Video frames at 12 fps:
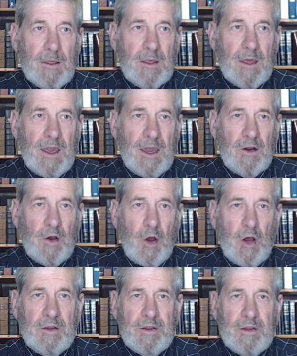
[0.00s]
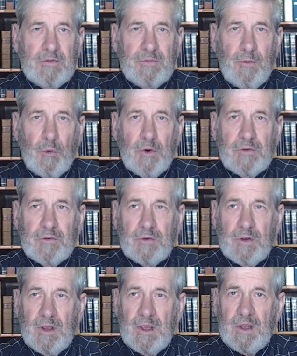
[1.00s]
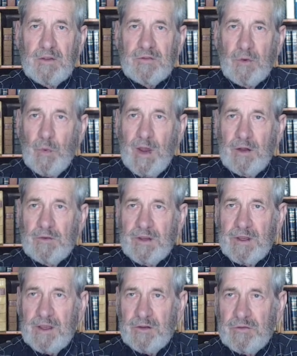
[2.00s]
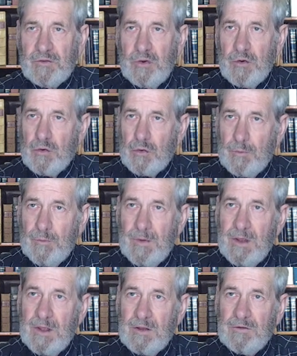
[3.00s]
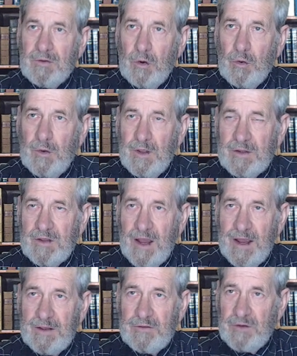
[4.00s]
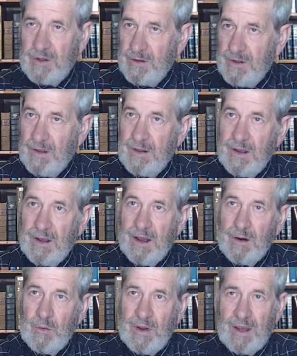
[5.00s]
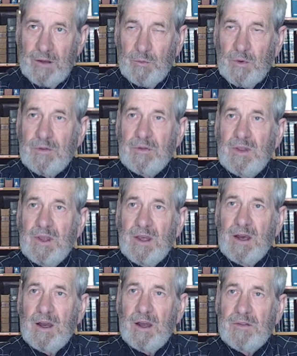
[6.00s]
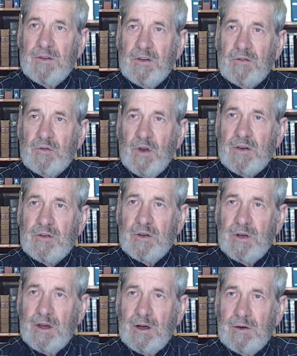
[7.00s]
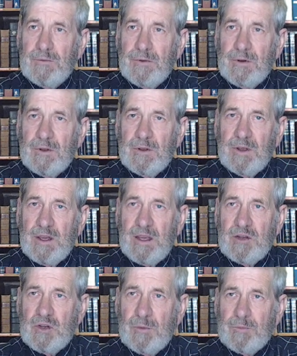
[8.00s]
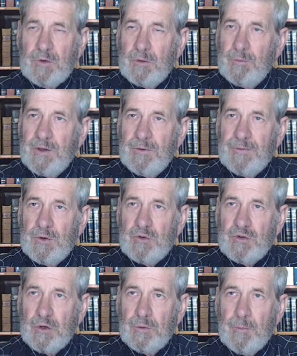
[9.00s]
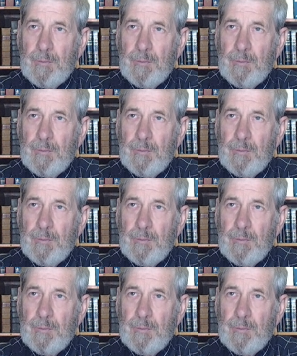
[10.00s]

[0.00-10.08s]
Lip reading: and all his force surrounding his tomb. So ties in Iran with the destruction of Egypt, could be a future.